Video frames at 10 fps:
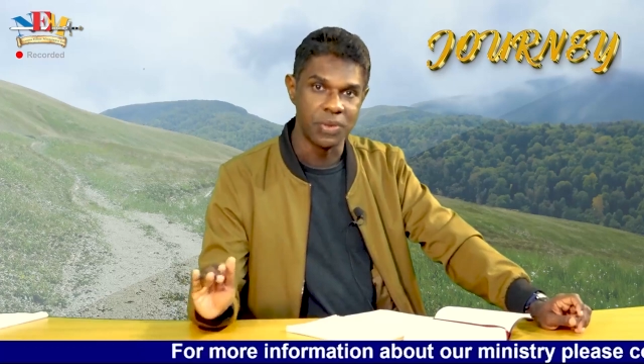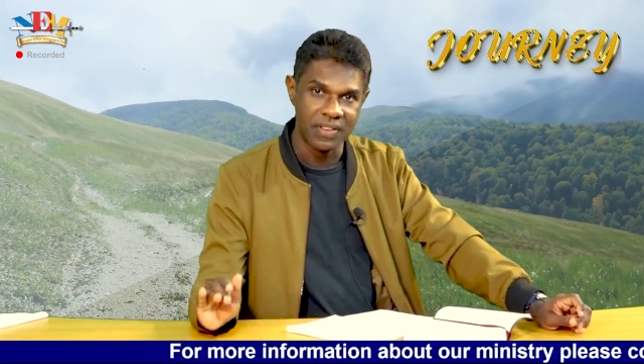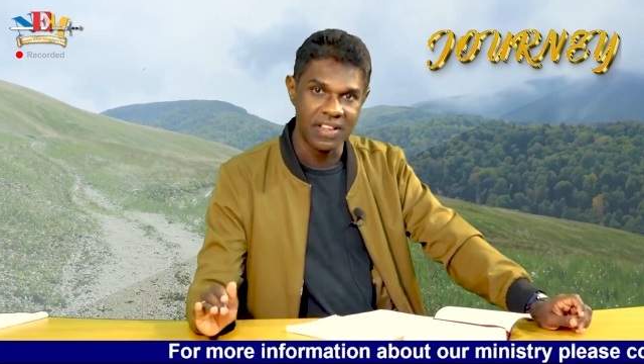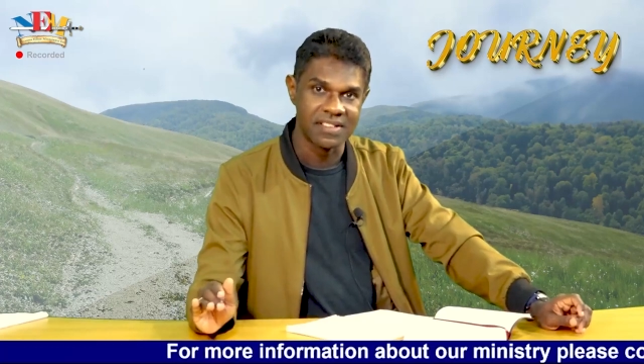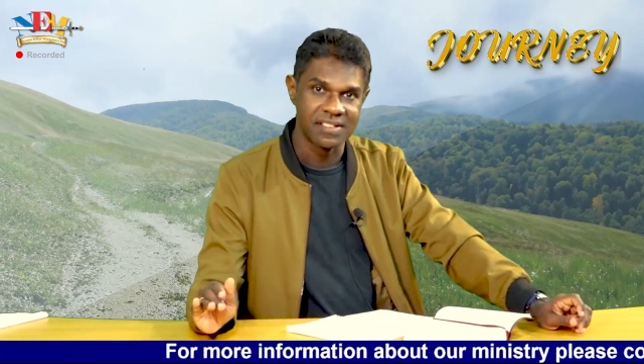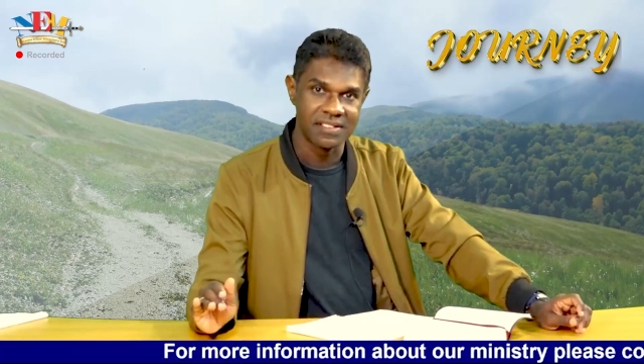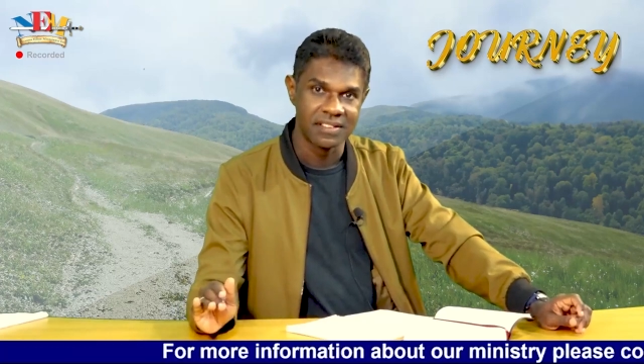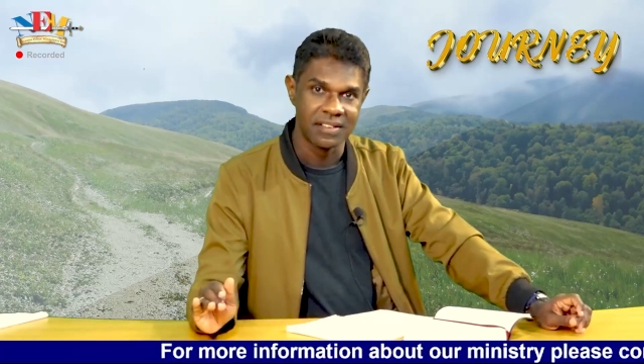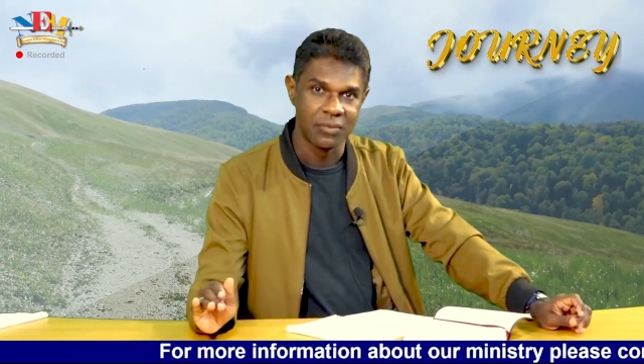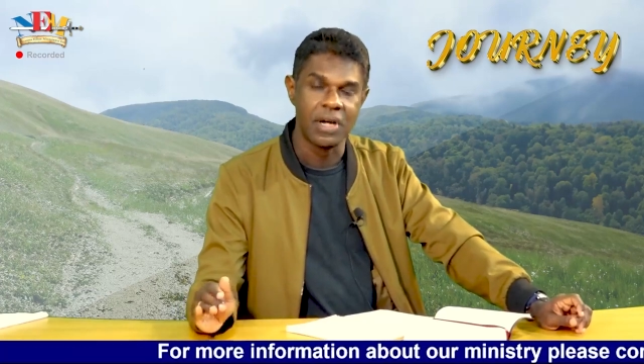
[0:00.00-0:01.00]
with us.
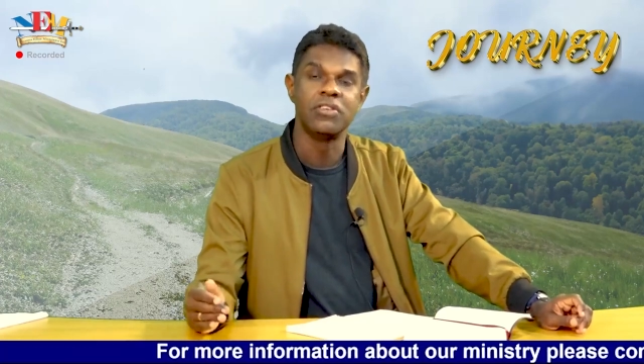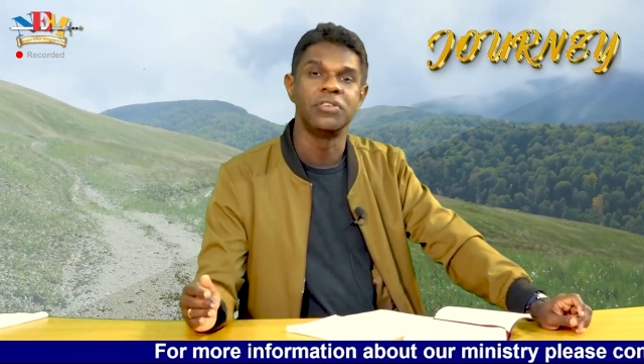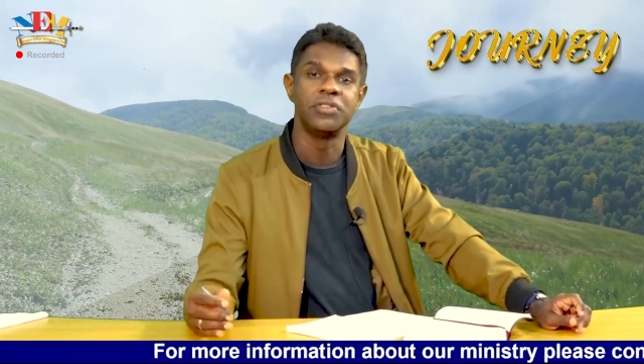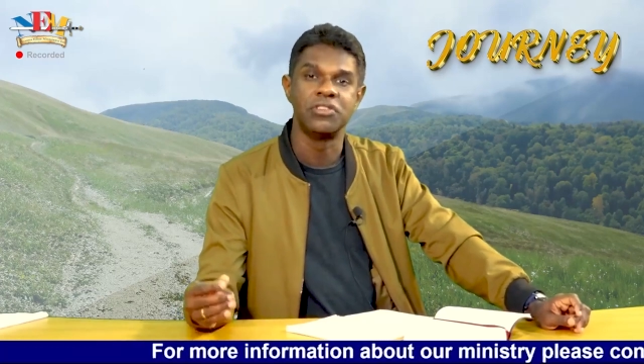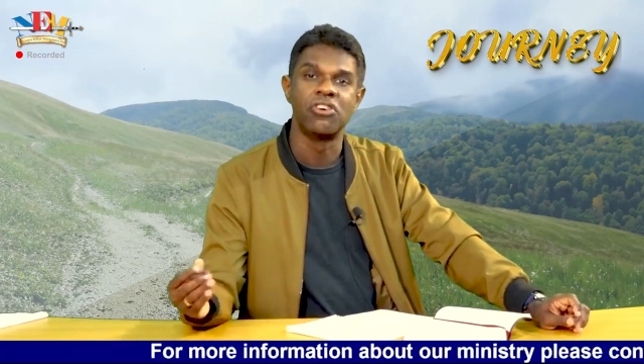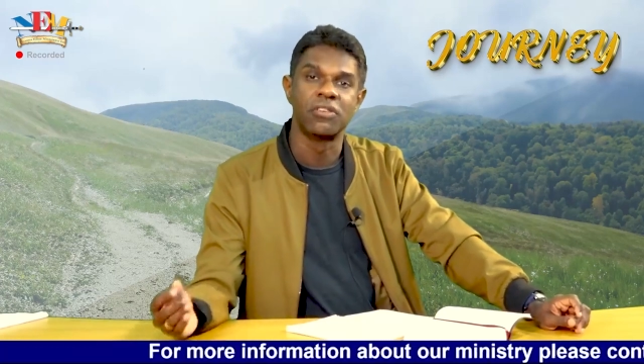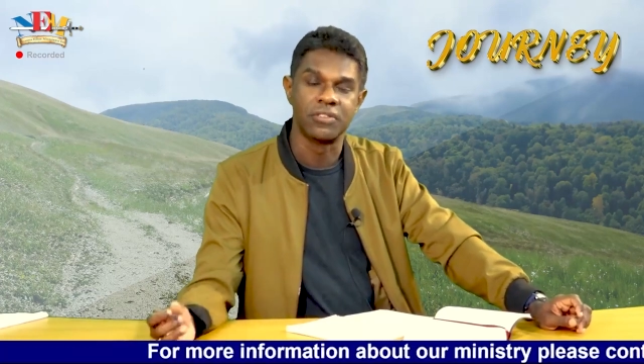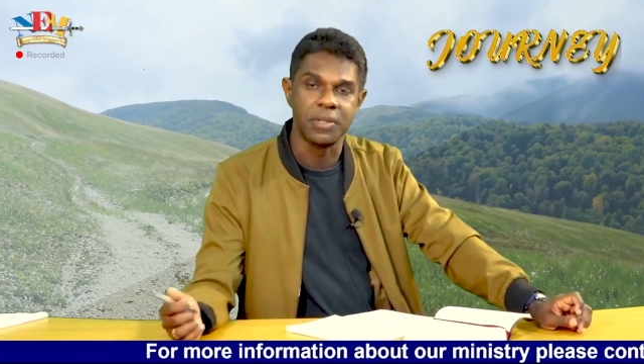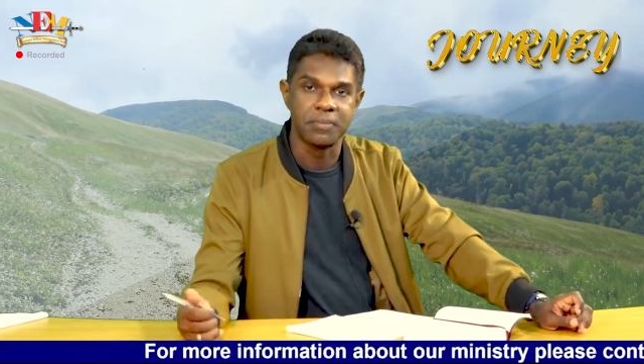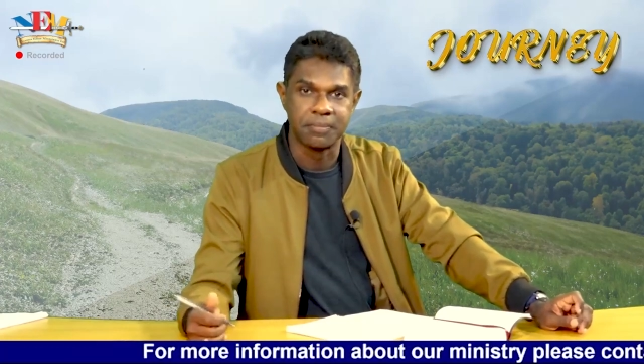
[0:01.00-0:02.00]
Why don't we
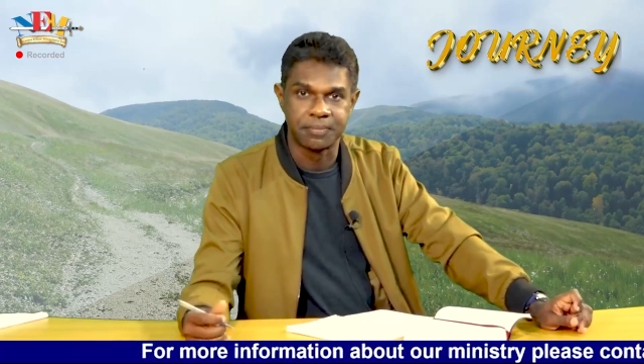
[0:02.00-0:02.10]
talk to Him?